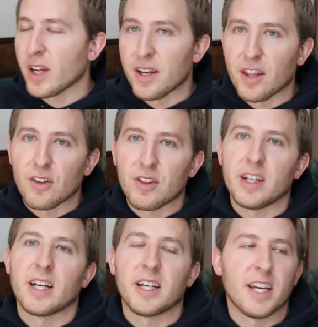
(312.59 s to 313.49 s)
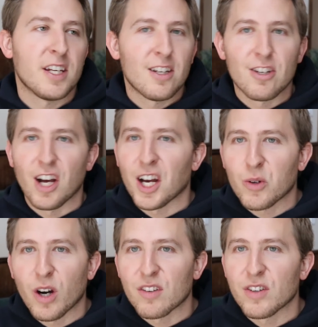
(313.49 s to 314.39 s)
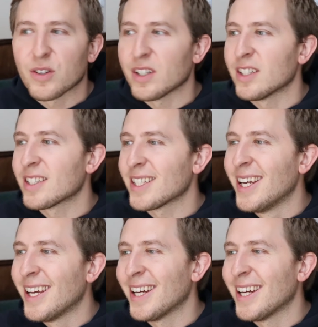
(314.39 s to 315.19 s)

Another thing, again, not quant focused.